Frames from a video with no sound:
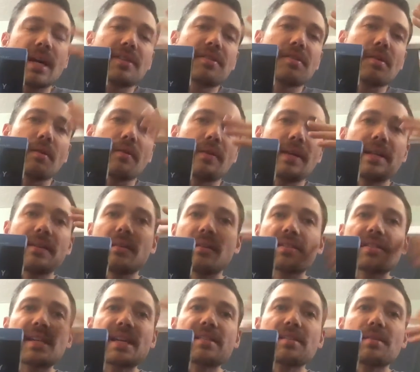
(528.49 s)
So it
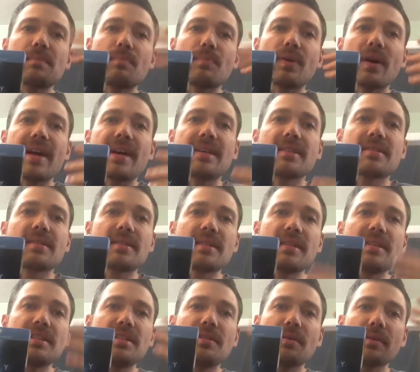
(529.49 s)
looks nice and bright,
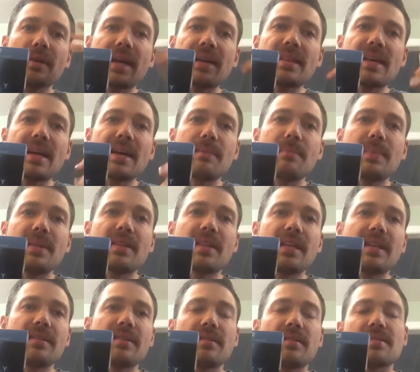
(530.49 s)
and you don't get that in
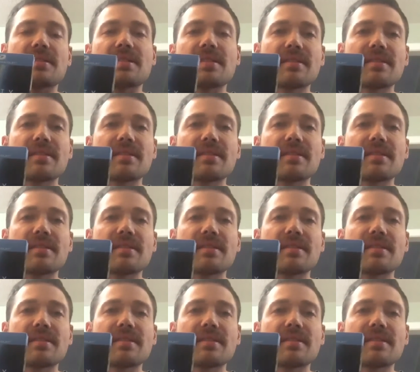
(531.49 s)
theaters.